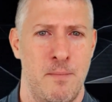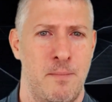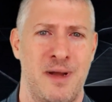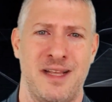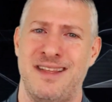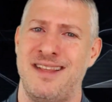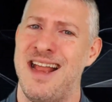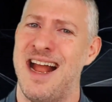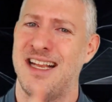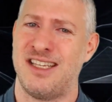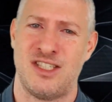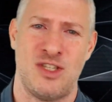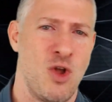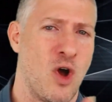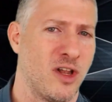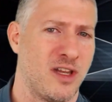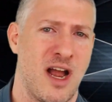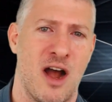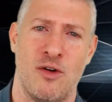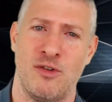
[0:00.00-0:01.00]
but that's
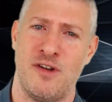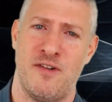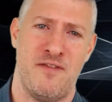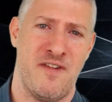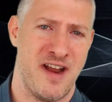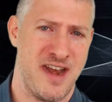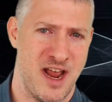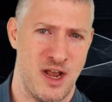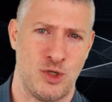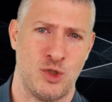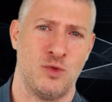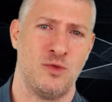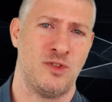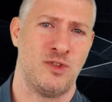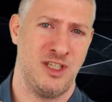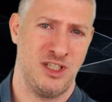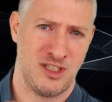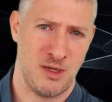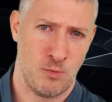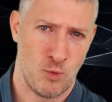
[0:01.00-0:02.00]
not how the financial
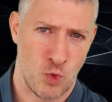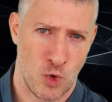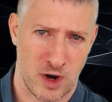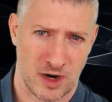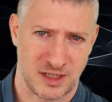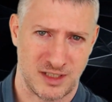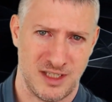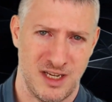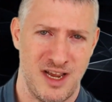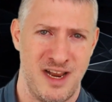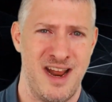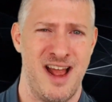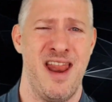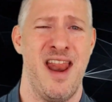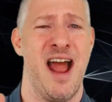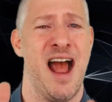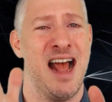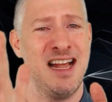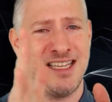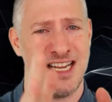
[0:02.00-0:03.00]
system works. And
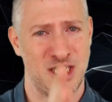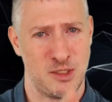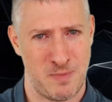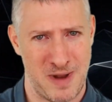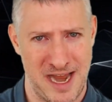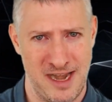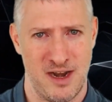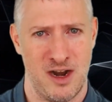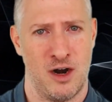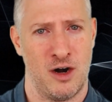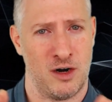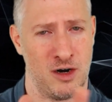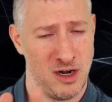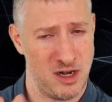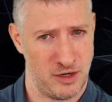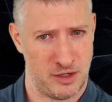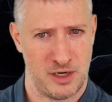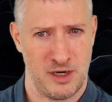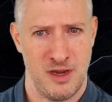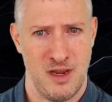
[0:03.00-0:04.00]
as explained
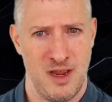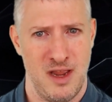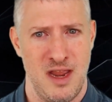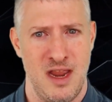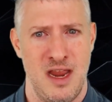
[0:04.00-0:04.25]
earlier,